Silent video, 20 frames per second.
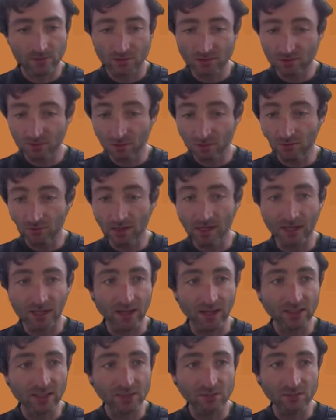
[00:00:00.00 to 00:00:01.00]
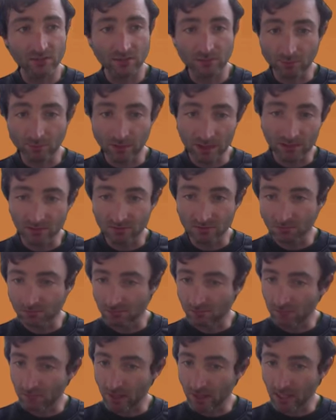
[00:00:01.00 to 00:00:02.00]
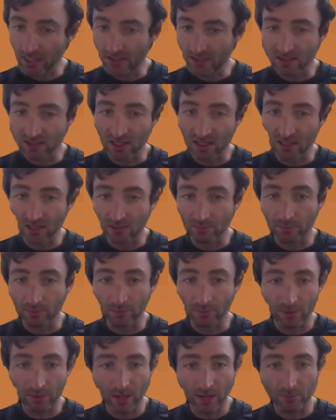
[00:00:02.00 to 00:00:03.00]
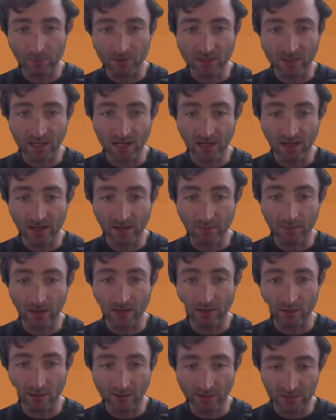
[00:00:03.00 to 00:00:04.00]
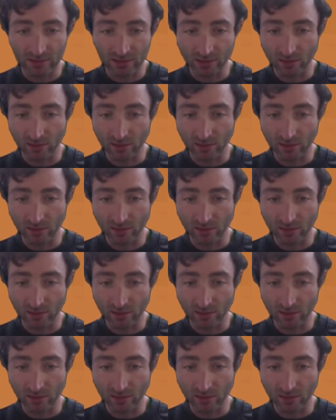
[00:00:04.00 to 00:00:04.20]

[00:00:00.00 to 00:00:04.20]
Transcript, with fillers: she's done it really nicely. This big pink circle, this purple circle in the back on it.